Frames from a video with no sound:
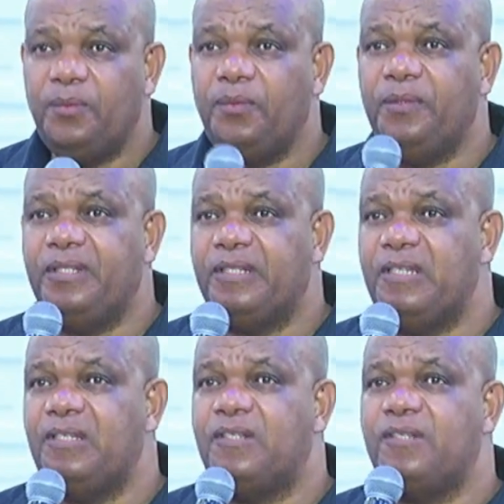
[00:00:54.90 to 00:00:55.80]

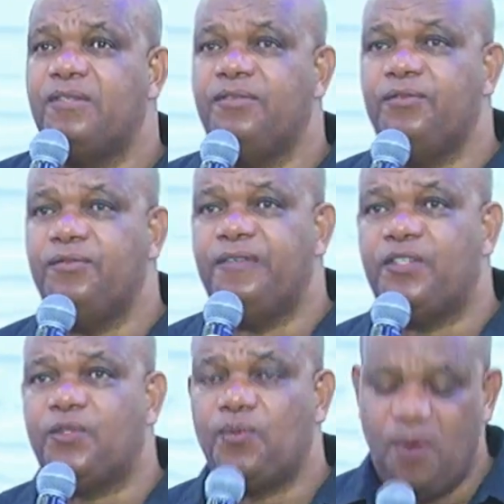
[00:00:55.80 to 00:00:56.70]
read
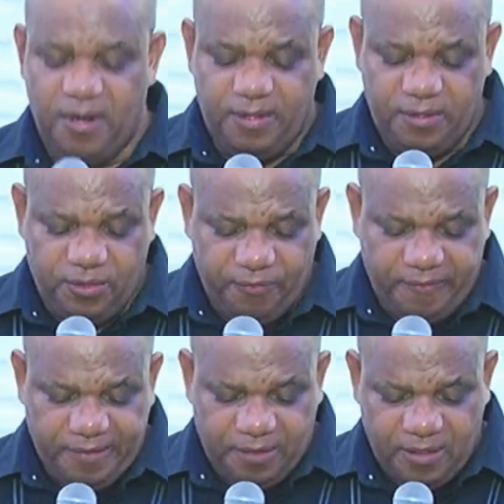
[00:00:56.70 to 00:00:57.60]
verse 1 to
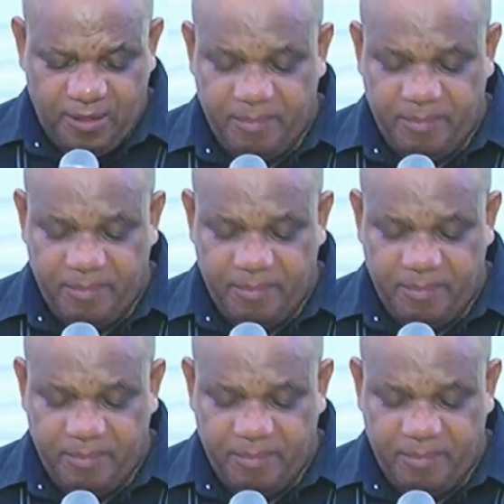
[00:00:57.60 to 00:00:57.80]
verse number